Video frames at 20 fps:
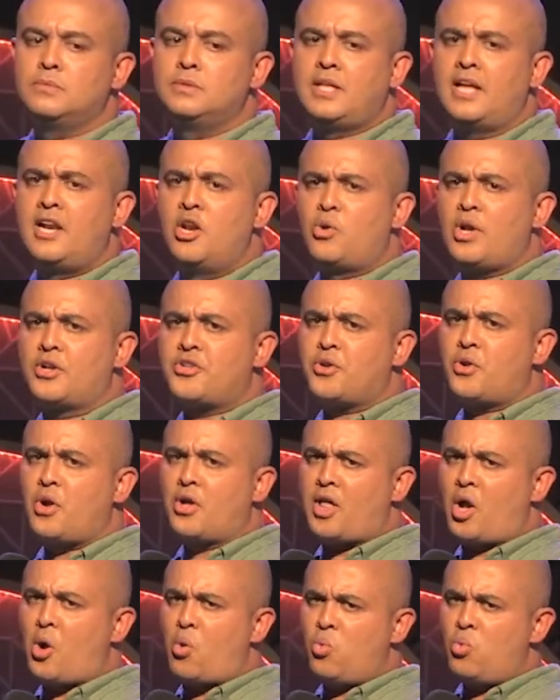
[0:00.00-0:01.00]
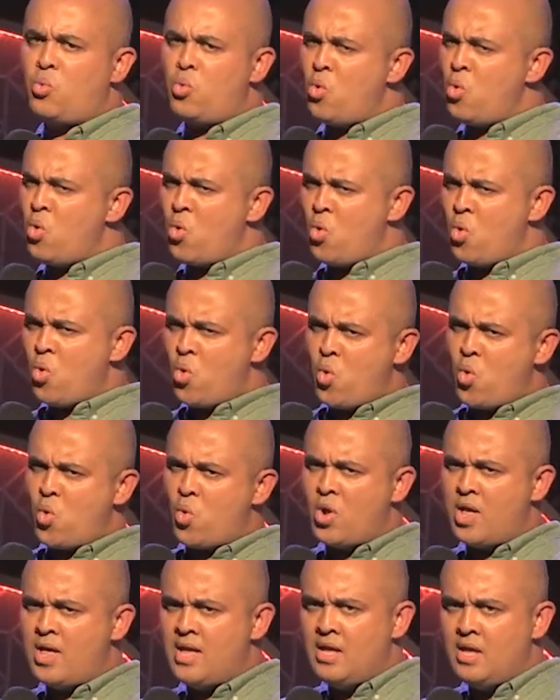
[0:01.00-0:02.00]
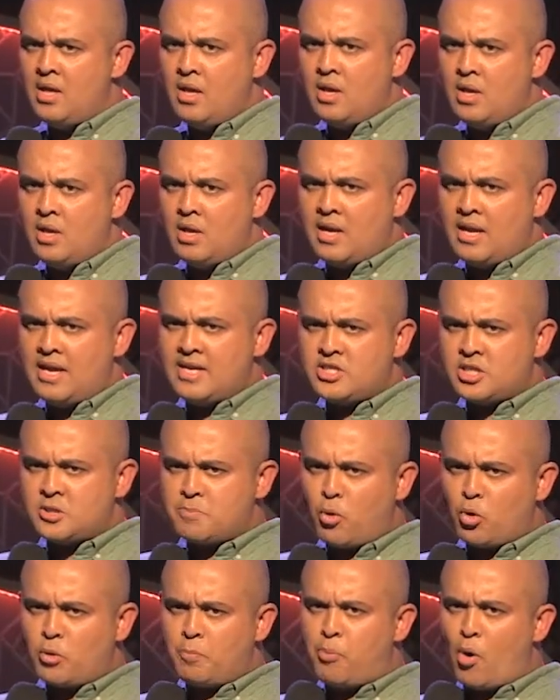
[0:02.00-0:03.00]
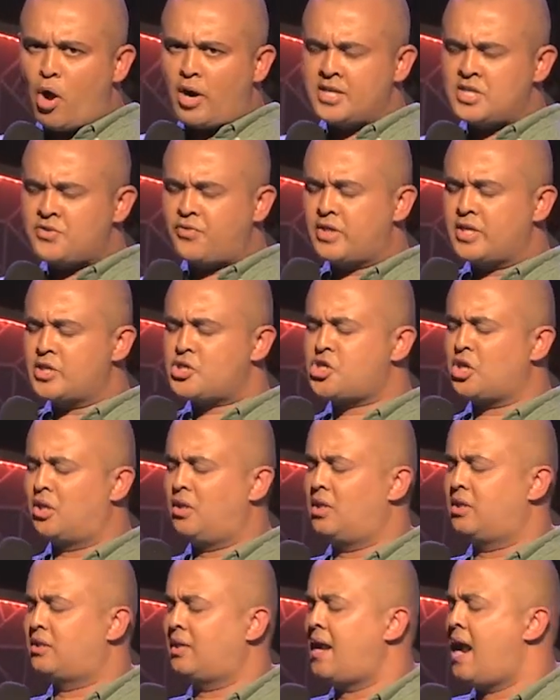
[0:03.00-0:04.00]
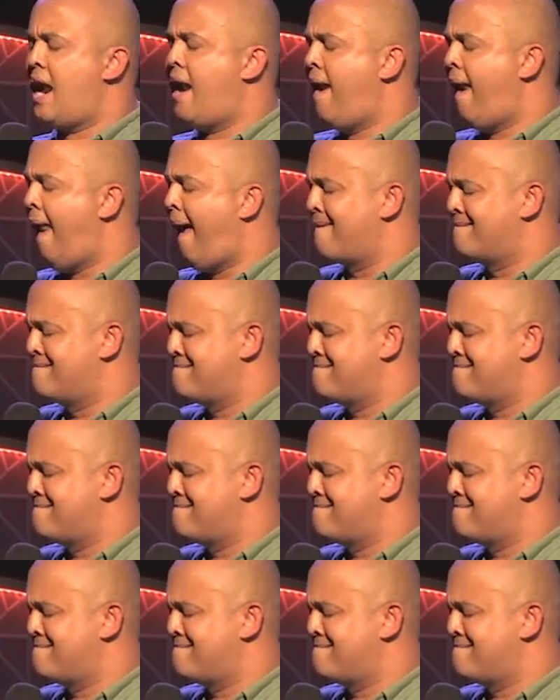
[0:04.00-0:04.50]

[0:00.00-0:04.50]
They look at you guys, they go, woo! He just bought porridge for the children.